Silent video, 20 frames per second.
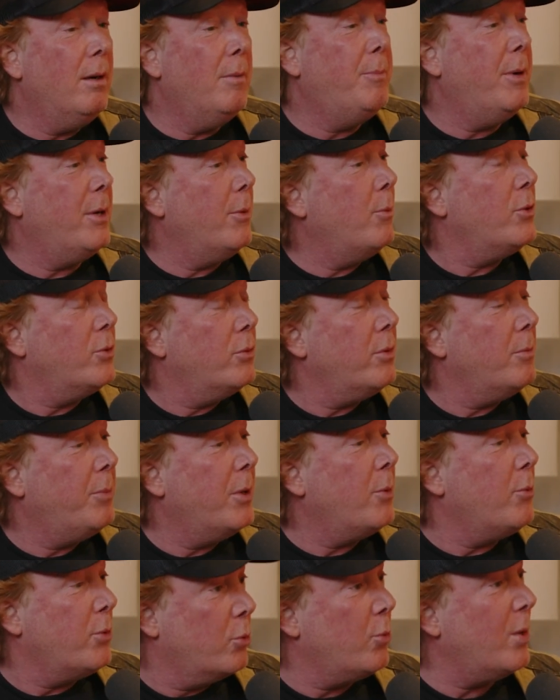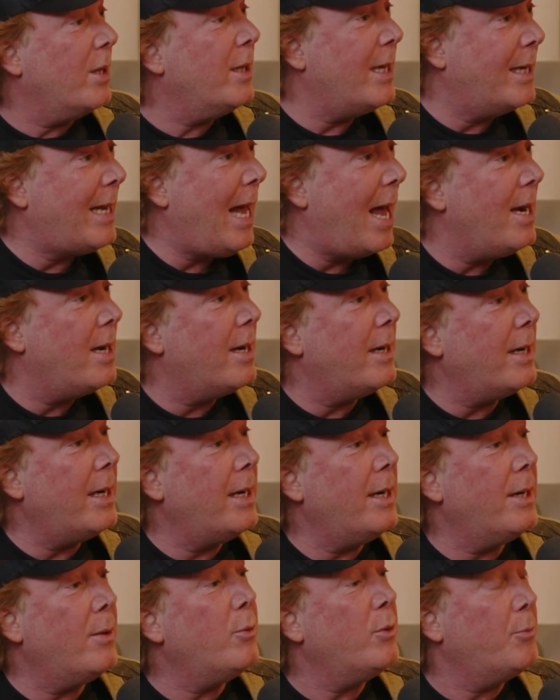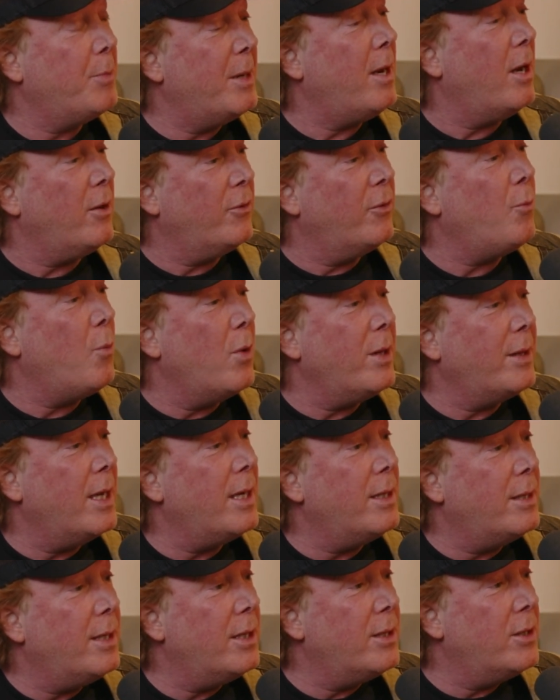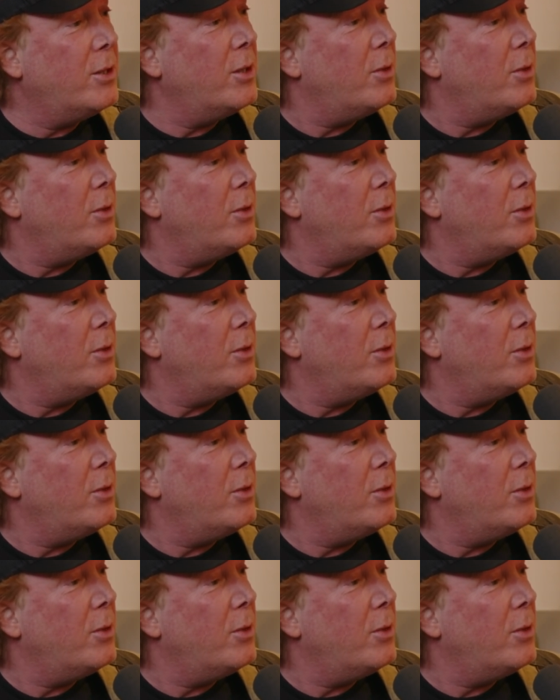but it was really Kennedy, and it was because of what they did